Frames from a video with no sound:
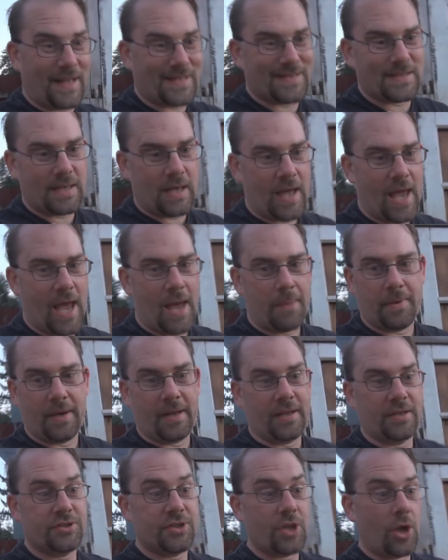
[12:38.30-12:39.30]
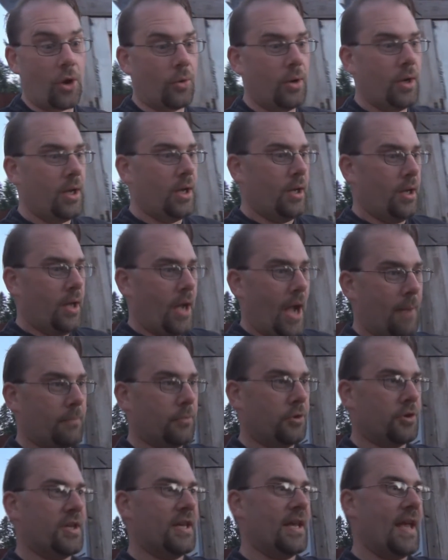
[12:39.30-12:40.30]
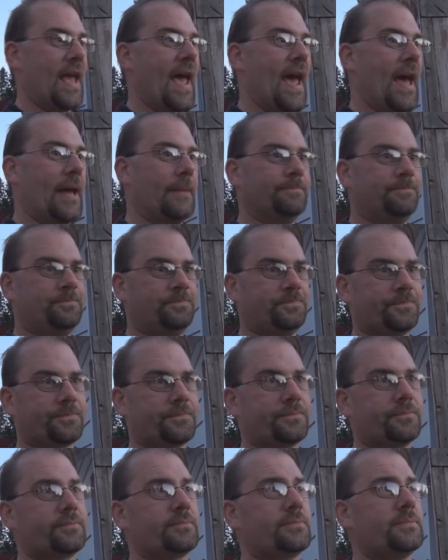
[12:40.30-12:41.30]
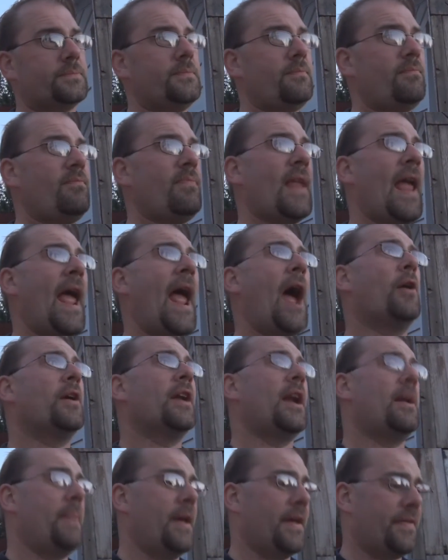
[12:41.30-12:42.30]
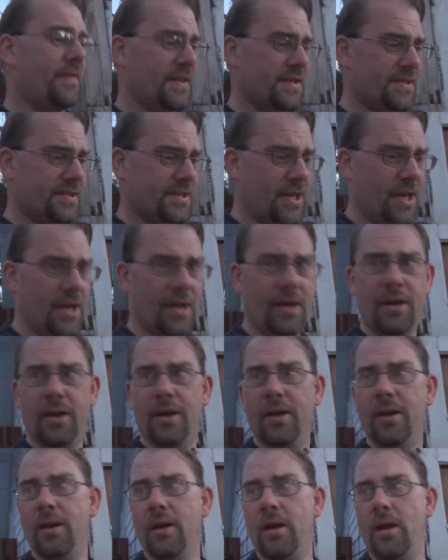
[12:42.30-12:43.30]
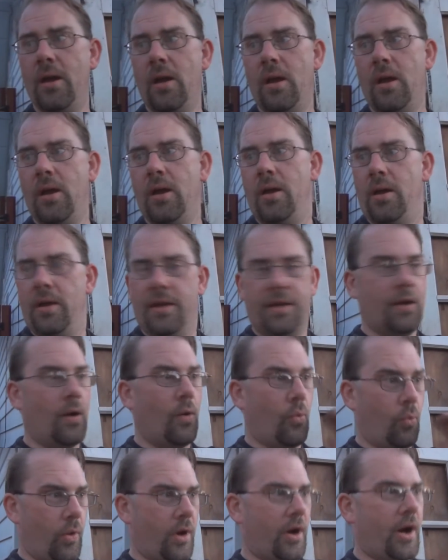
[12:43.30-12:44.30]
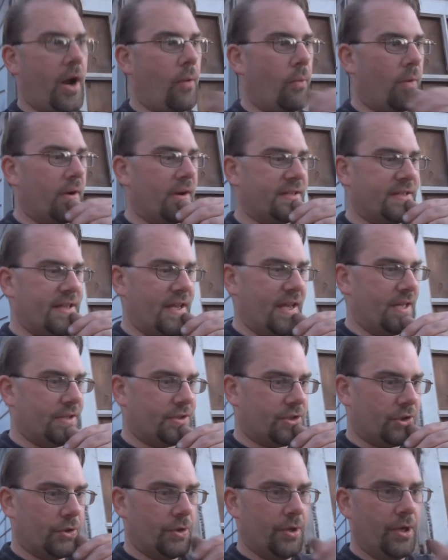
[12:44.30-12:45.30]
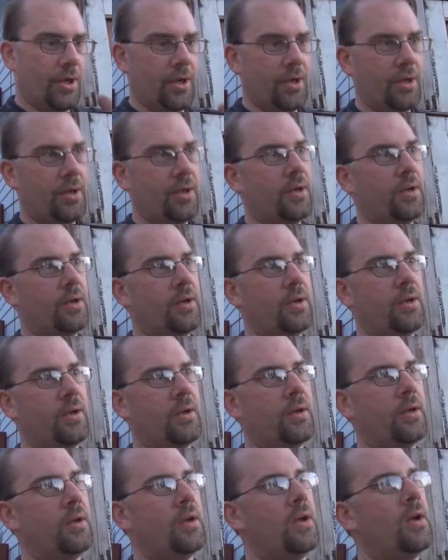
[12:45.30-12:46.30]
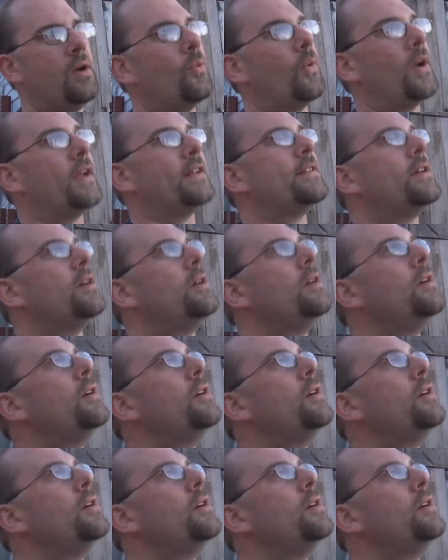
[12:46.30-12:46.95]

that's not happening. So I'm looking at how can I make this, you know, where I want it to enter. Wait,